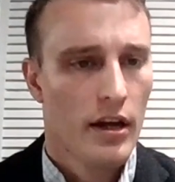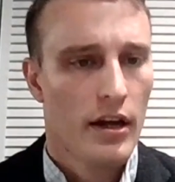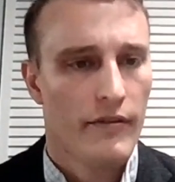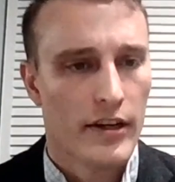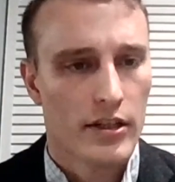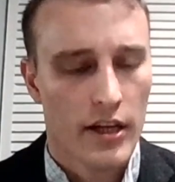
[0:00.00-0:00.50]

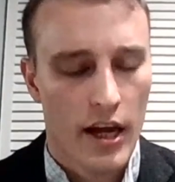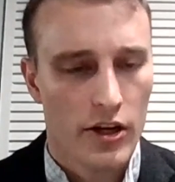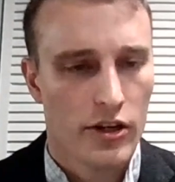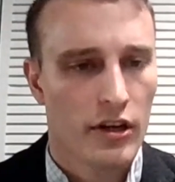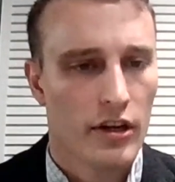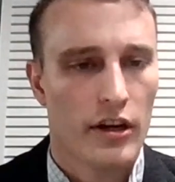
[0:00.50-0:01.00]

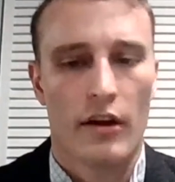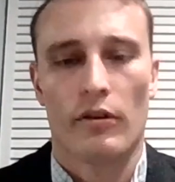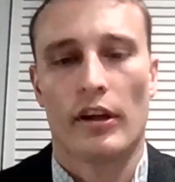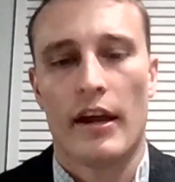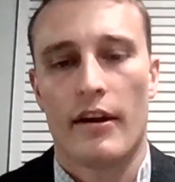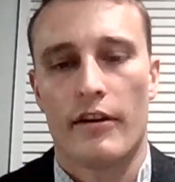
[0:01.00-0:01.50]
investigation,
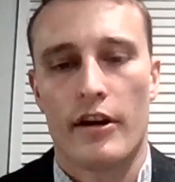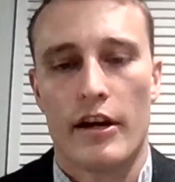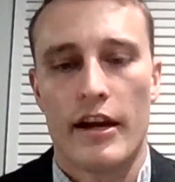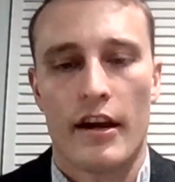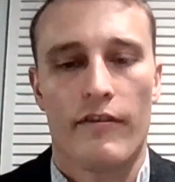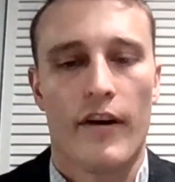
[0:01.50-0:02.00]
to
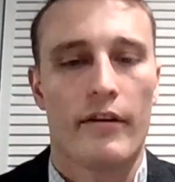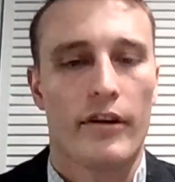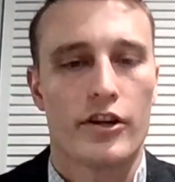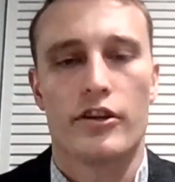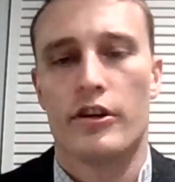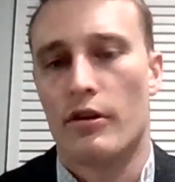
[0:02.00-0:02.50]
identify
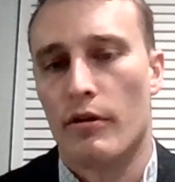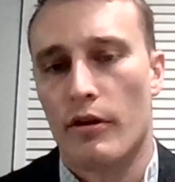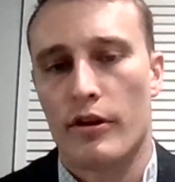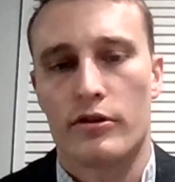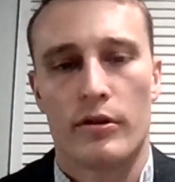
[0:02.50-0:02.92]
Russian units